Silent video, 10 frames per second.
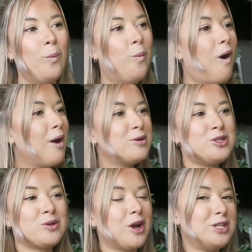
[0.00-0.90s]
why would
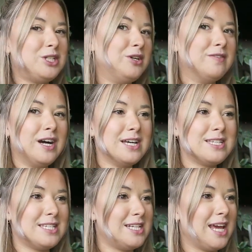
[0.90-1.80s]
you go to
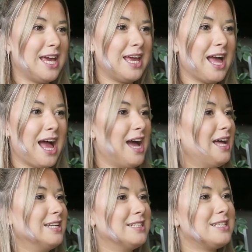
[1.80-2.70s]
university
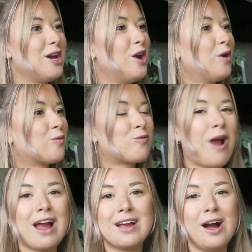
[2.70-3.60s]
and
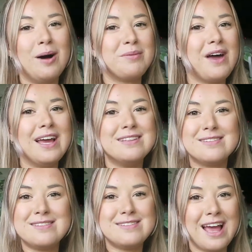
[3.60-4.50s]
rack up that
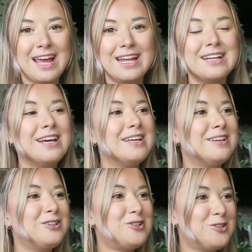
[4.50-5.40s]
insane
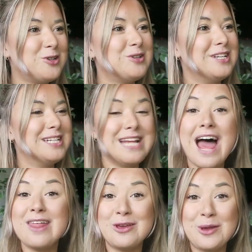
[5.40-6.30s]
student
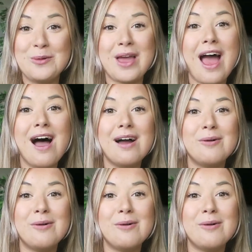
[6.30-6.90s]
debt that you get